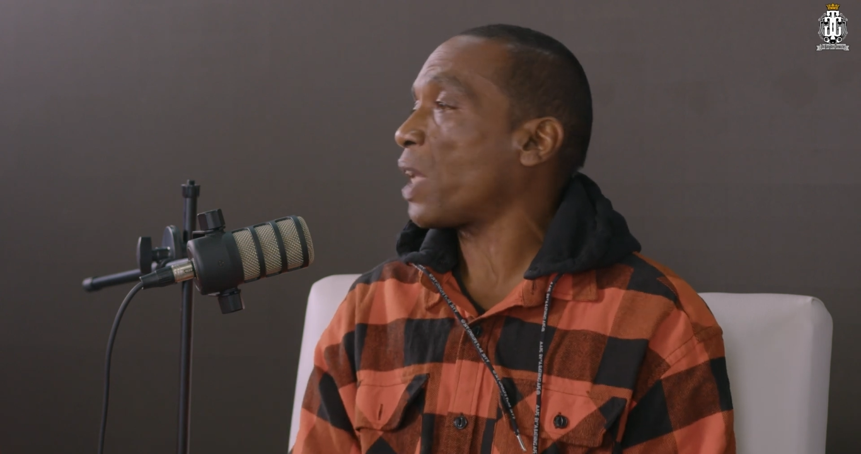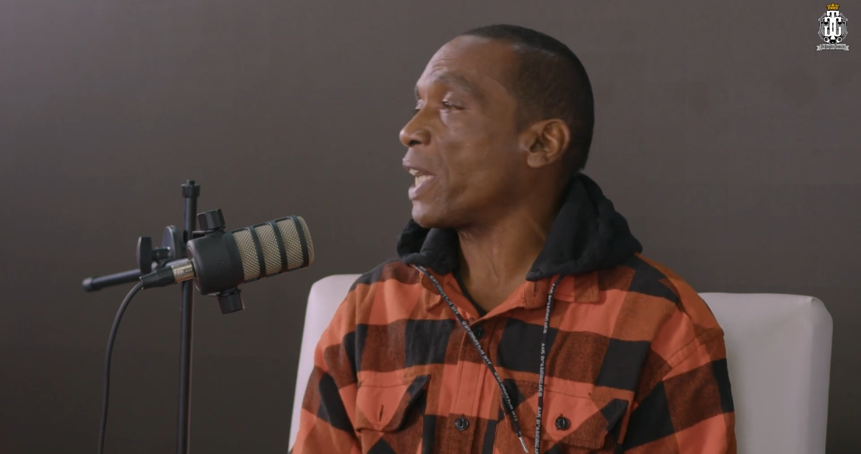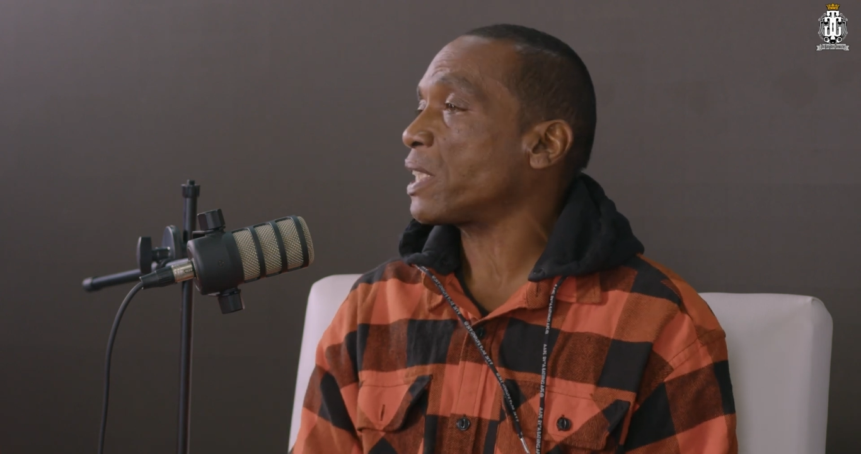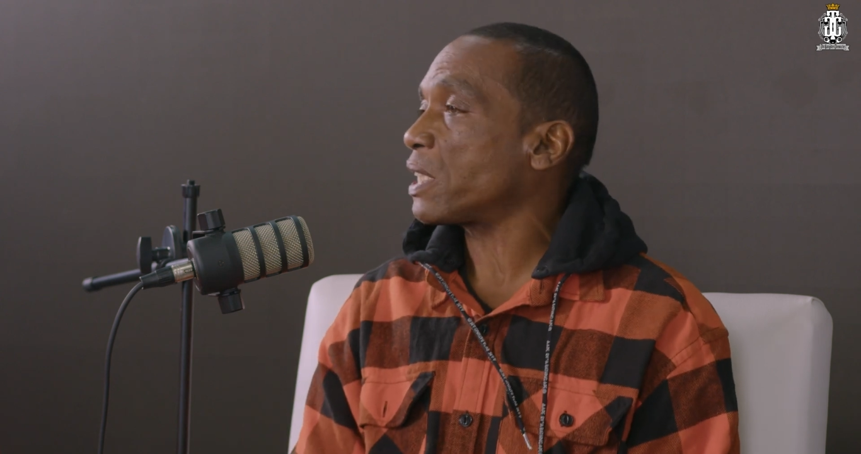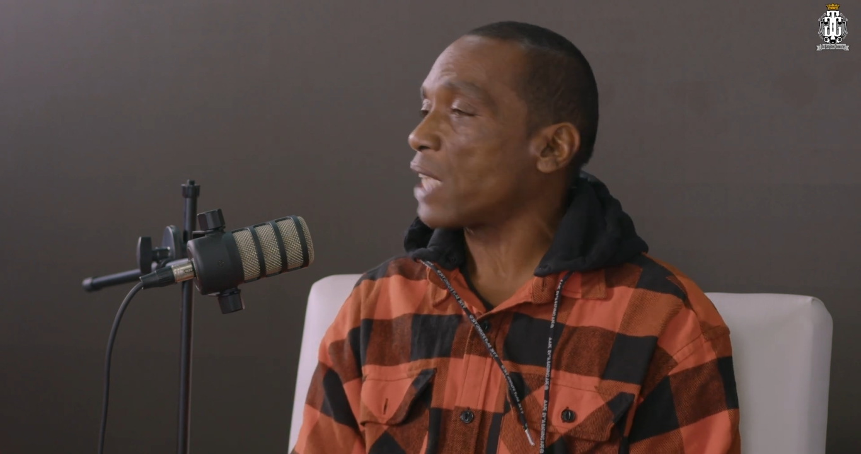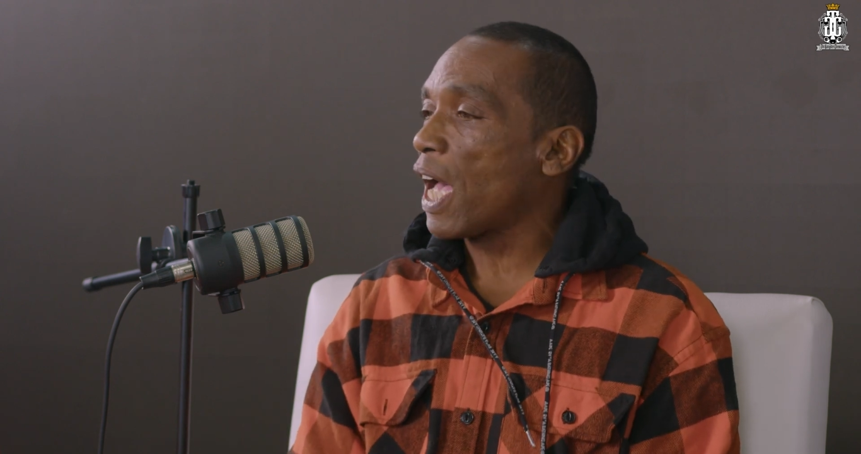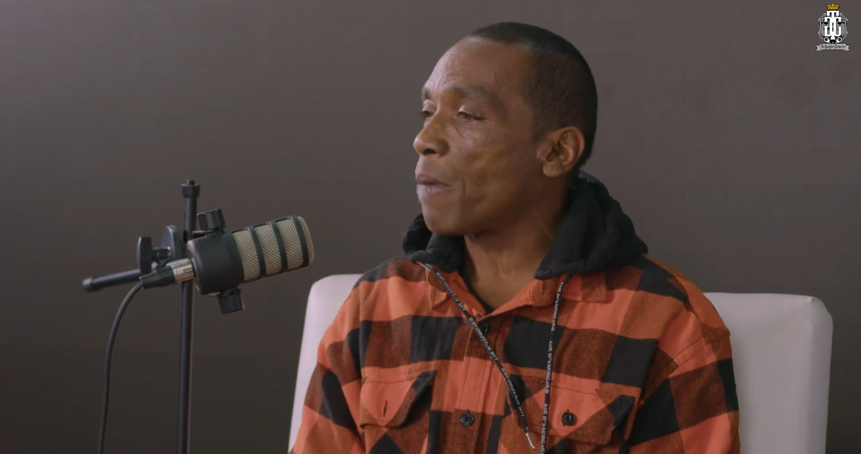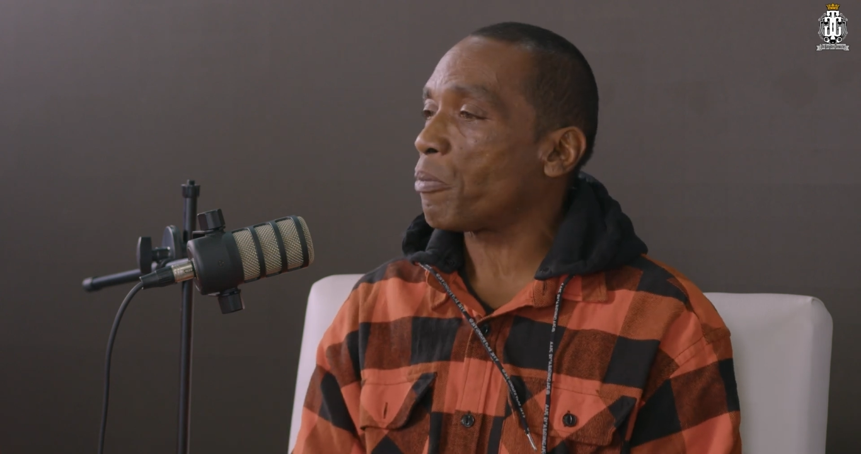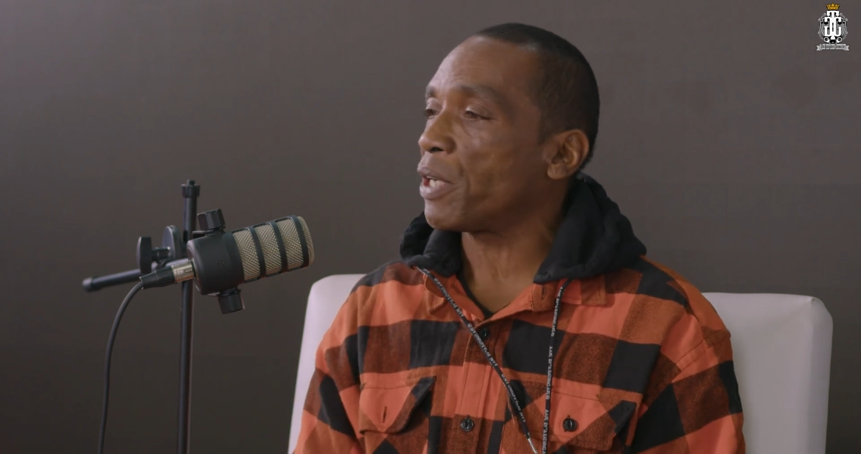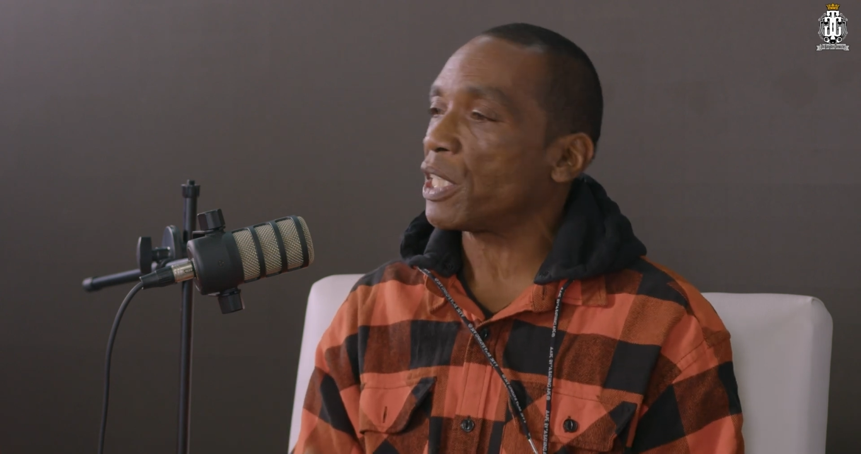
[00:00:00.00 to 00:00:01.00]
license to
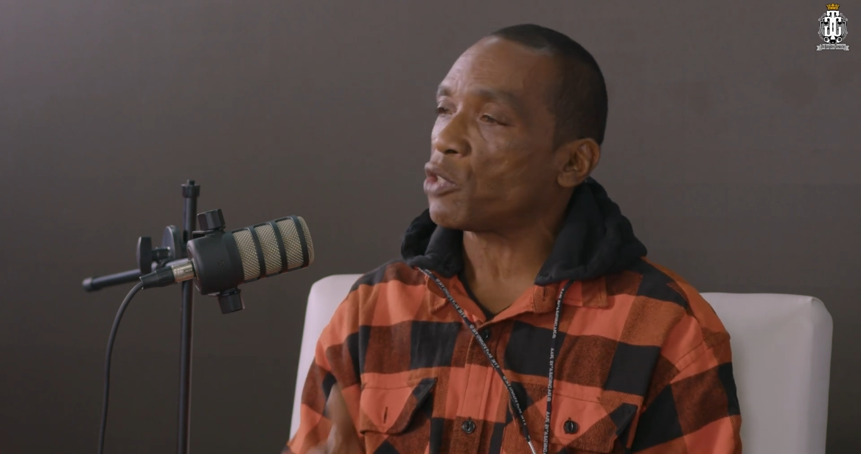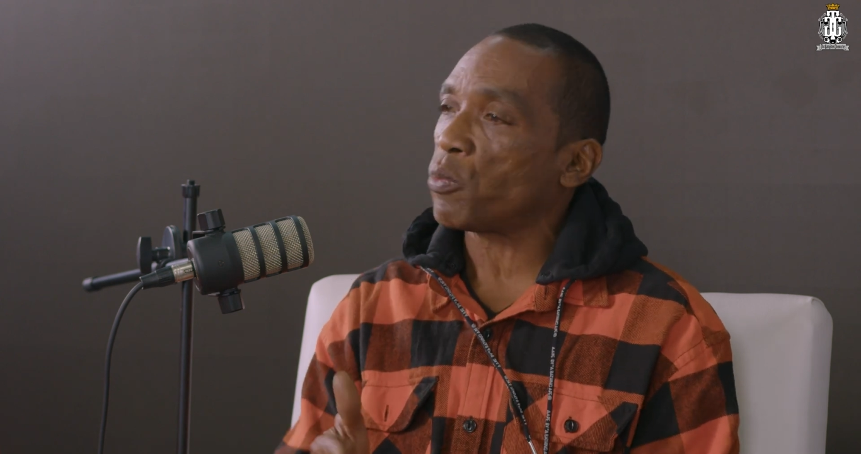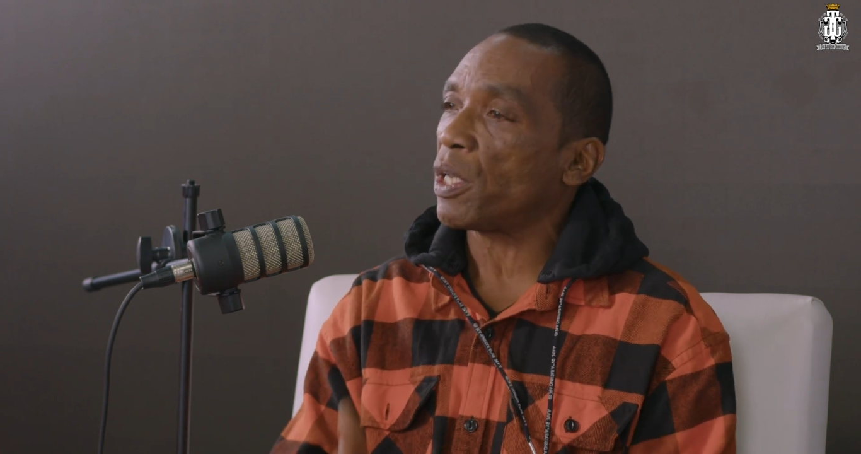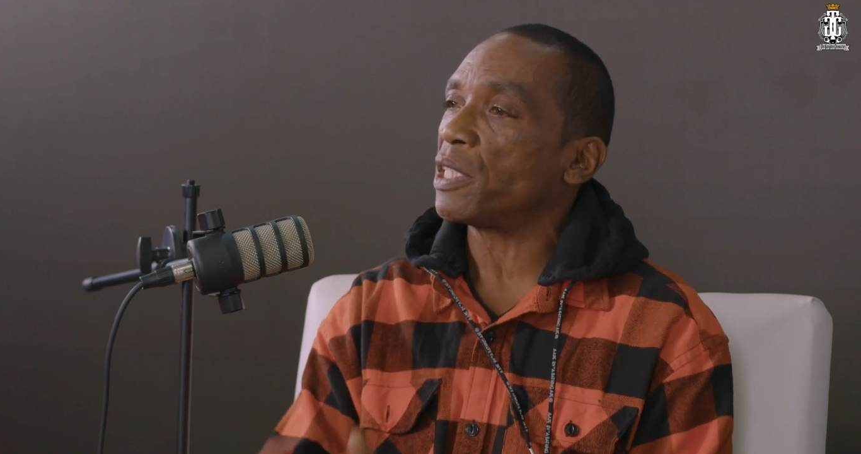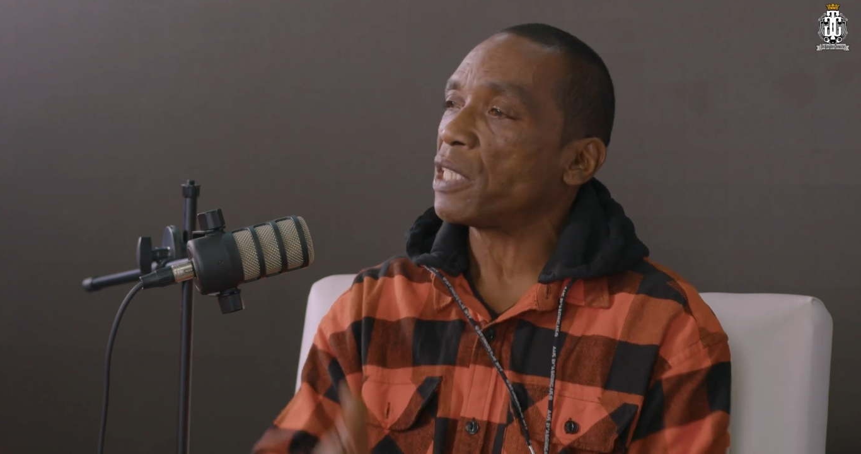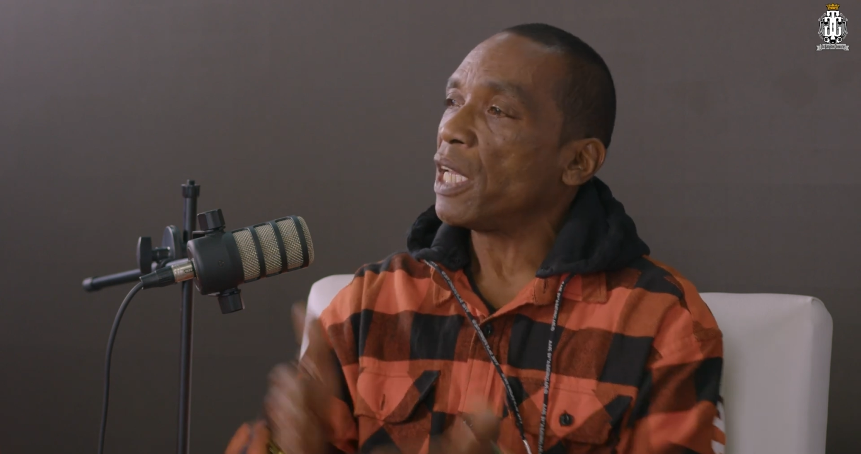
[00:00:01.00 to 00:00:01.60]
operate, as well as